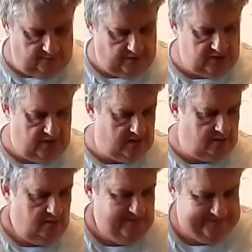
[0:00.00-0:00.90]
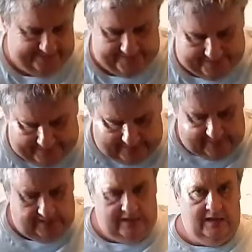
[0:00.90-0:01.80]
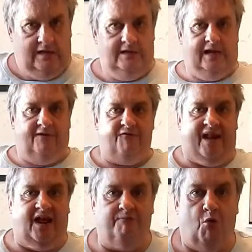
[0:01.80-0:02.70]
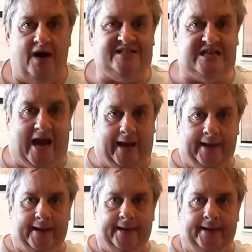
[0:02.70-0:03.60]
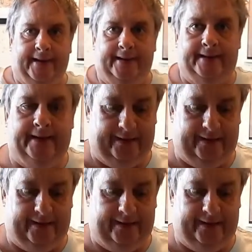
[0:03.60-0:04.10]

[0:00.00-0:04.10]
fell off my chair. Nearly fell off my chair.